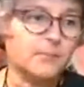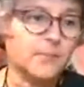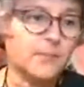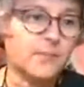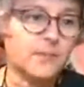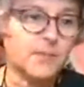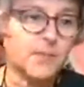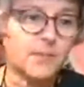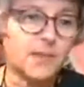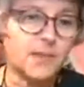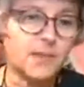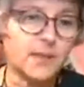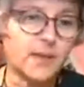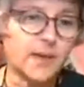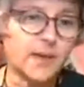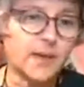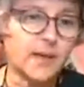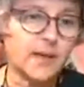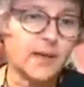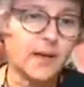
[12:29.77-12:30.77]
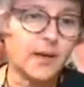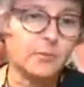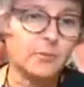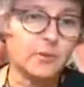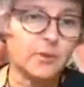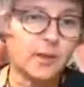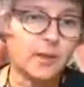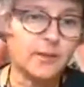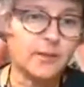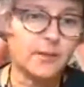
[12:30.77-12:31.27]
Sunday, I would
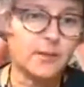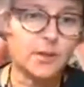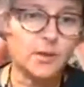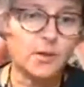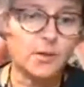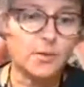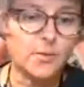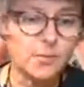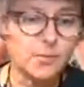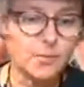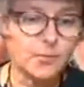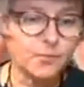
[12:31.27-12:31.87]
like to go.